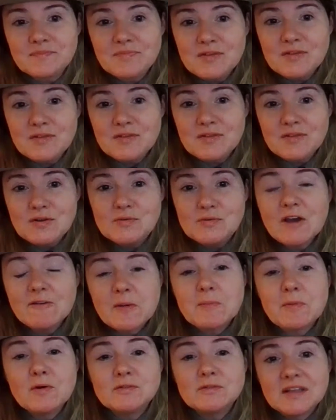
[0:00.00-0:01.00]
We do have
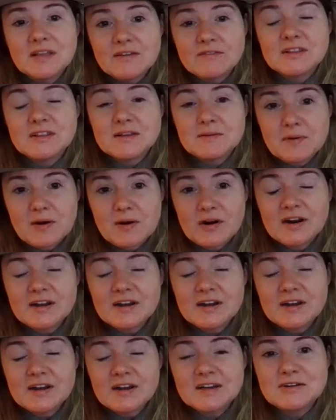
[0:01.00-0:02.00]
people who live in the park.
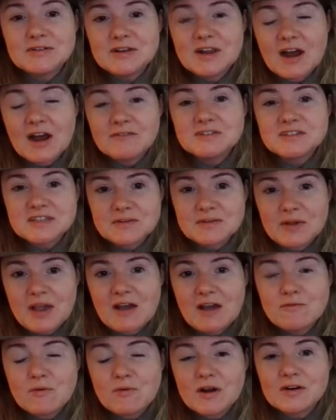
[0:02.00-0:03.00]
So, you know, obviously we
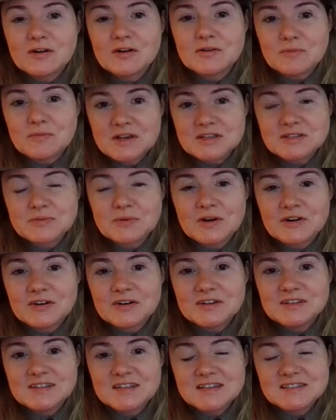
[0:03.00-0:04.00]
have water and wastewater
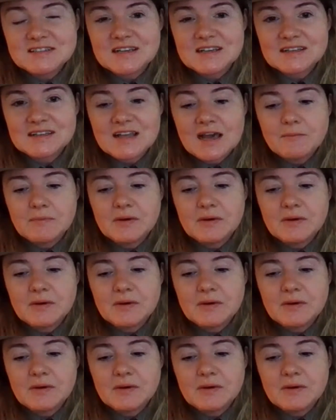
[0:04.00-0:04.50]
and things like that.